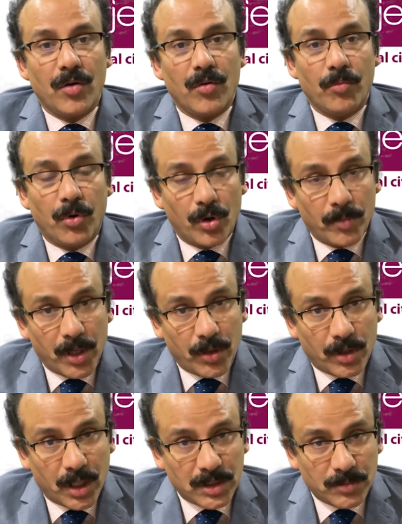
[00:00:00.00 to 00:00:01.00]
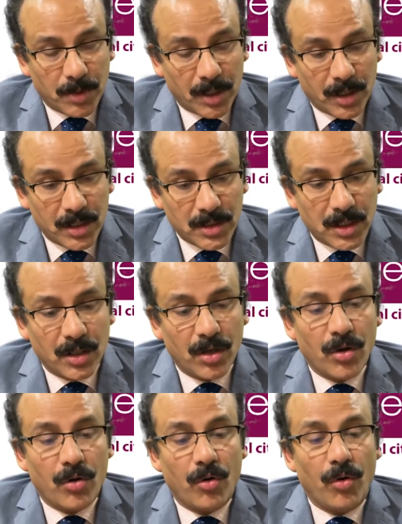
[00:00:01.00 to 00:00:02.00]
bone marrow transplantation
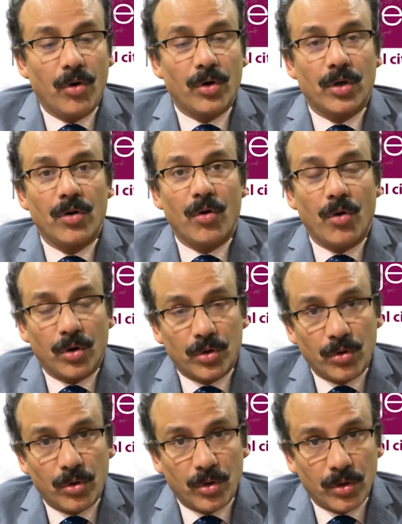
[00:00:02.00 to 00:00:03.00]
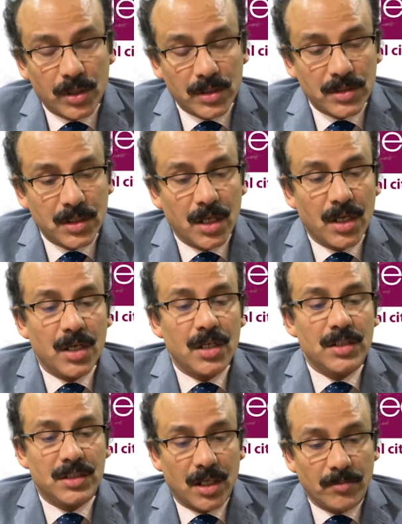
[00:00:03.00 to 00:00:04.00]
or autologous
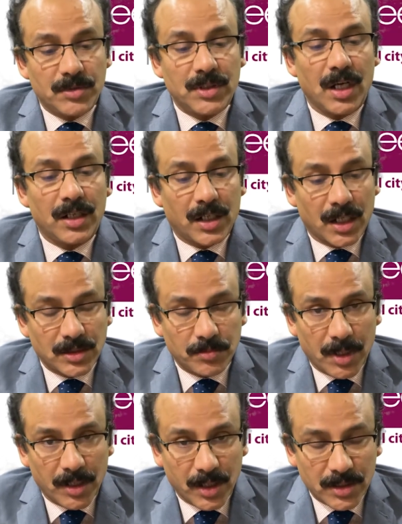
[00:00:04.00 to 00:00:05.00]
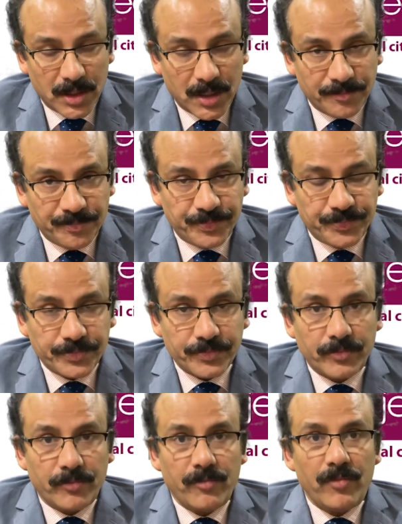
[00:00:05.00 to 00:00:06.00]
stem cell transplantation.
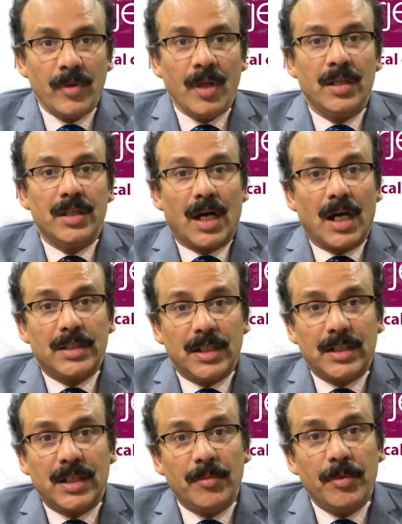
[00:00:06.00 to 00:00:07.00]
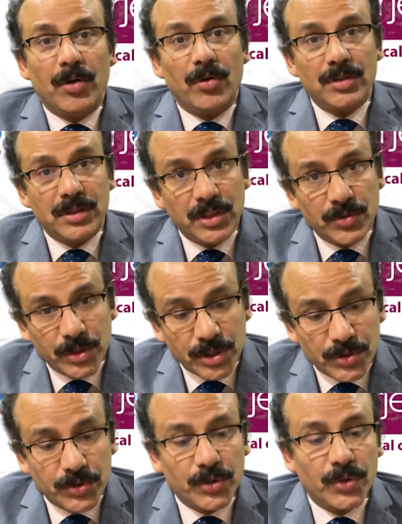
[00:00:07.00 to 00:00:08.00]
The other terminology you need
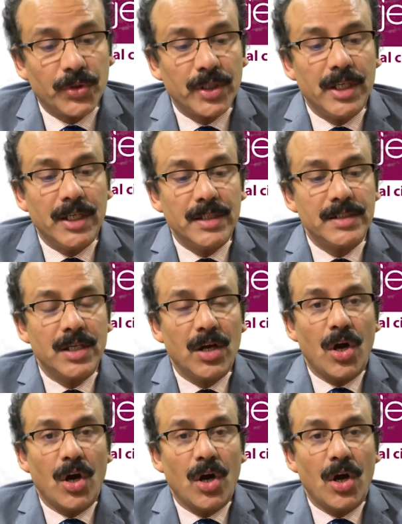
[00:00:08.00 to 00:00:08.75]
to know is